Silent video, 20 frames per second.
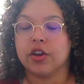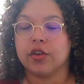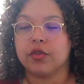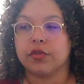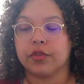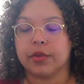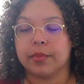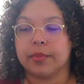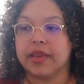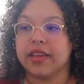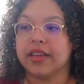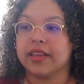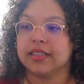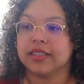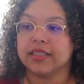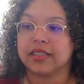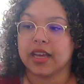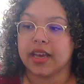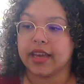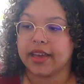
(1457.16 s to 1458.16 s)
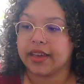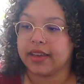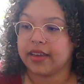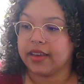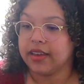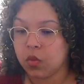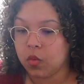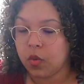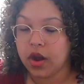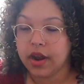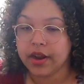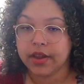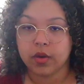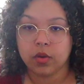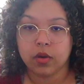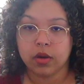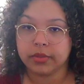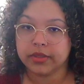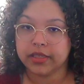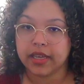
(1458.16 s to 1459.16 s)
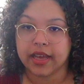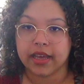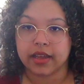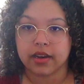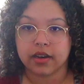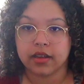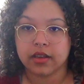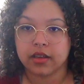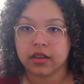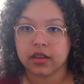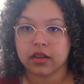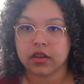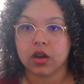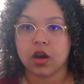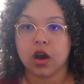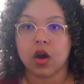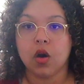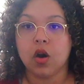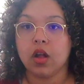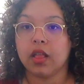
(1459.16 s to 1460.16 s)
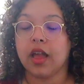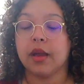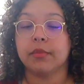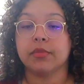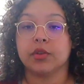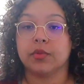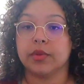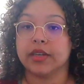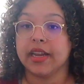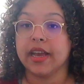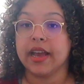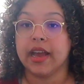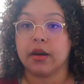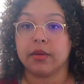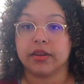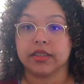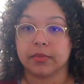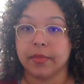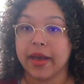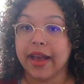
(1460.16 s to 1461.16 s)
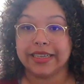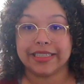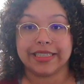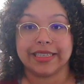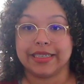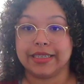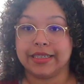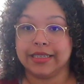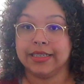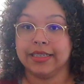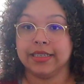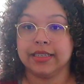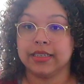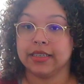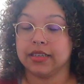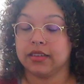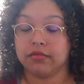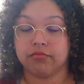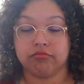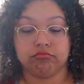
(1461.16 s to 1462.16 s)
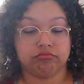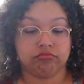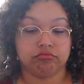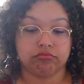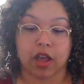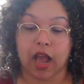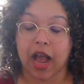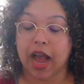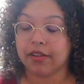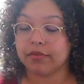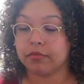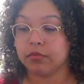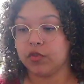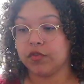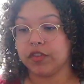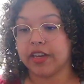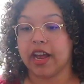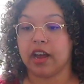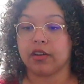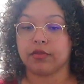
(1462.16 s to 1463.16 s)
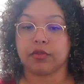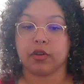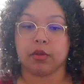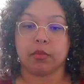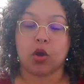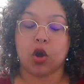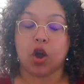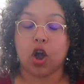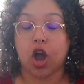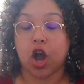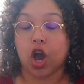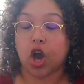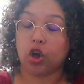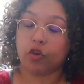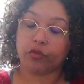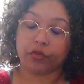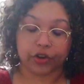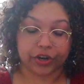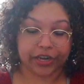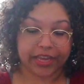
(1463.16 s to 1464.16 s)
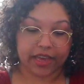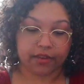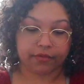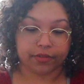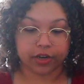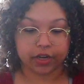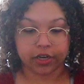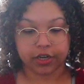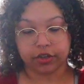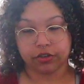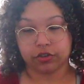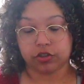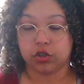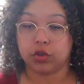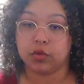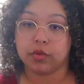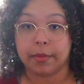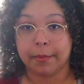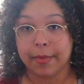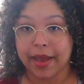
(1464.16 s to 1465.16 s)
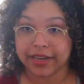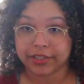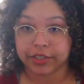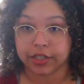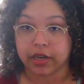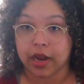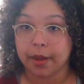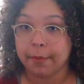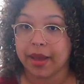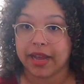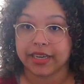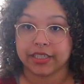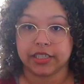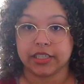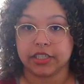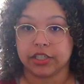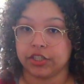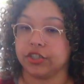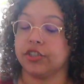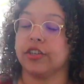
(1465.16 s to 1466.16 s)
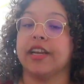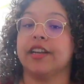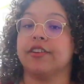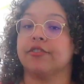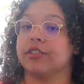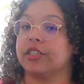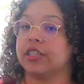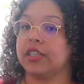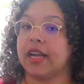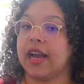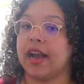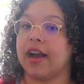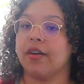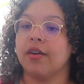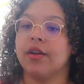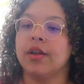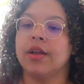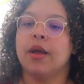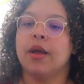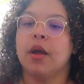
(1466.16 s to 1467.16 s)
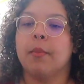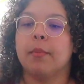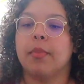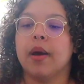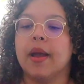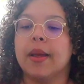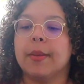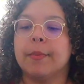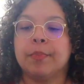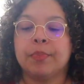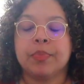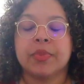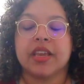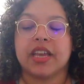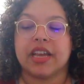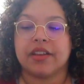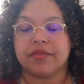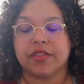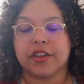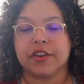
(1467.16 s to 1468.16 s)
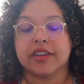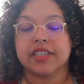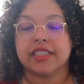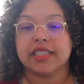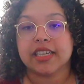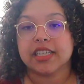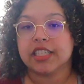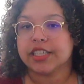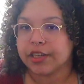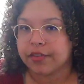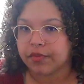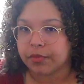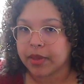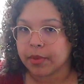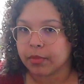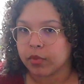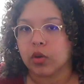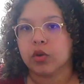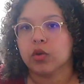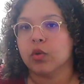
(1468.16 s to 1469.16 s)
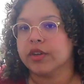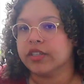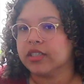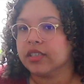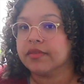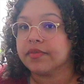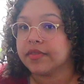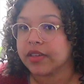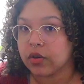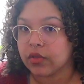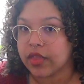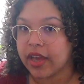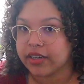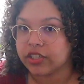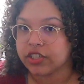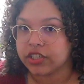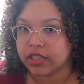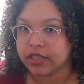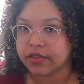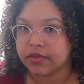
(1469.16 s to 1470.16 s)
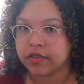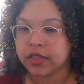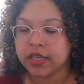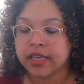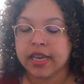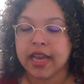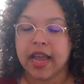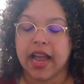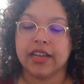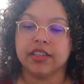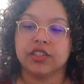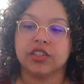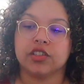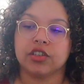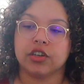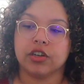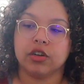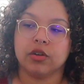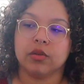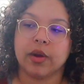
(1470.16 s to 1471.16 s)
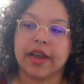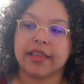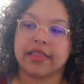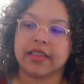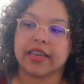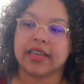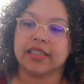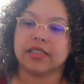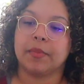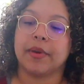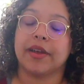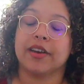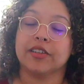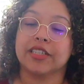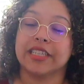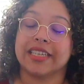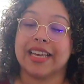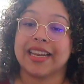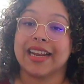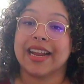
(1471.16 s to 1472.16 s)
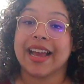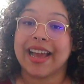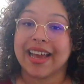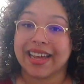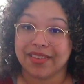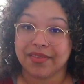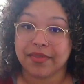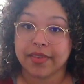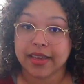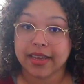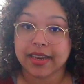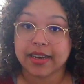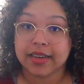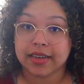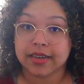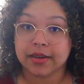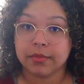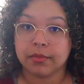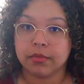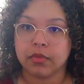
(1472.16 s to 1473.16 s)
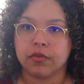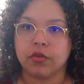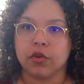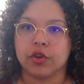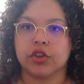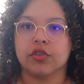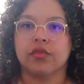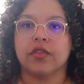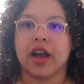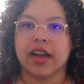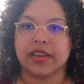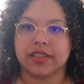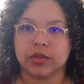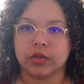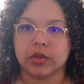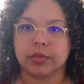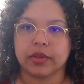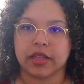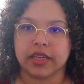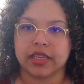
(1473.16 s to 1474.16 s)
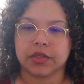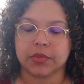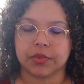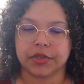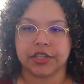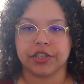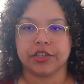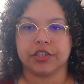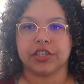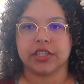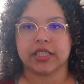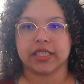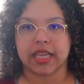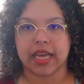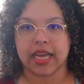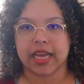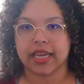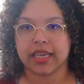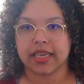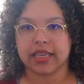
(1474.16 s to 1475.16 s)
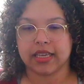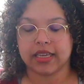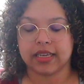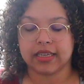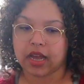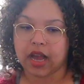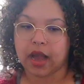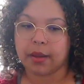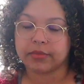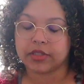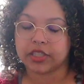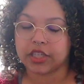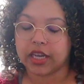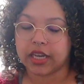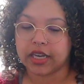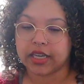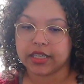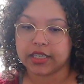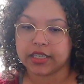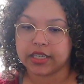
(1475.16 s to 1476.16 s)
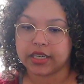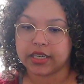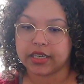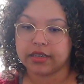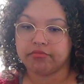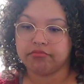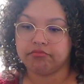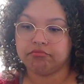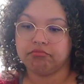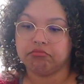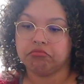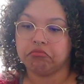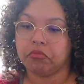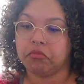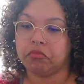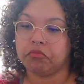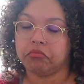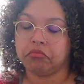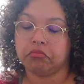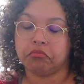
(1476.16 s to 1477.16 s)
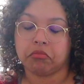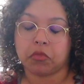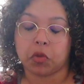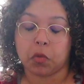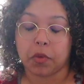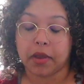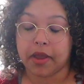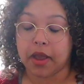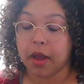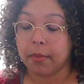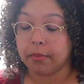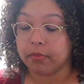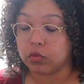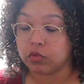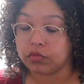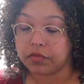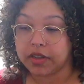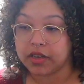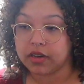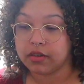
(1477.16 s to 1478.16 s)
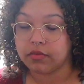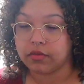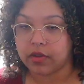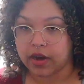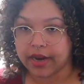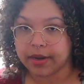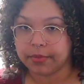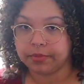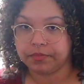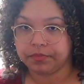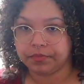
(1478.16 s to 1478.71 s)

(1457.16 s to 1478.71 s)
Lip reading: for me, it's like, why are you upset? All I'm doing now is matching. I've moved down from overgiver to a matcher. I'm matching your energy now. But if there is a shift, people are going to feel that shift. And so I think it's better to get ahead of it before you've gotten to a place where you're just like, I'm changing the way I'm moving, right?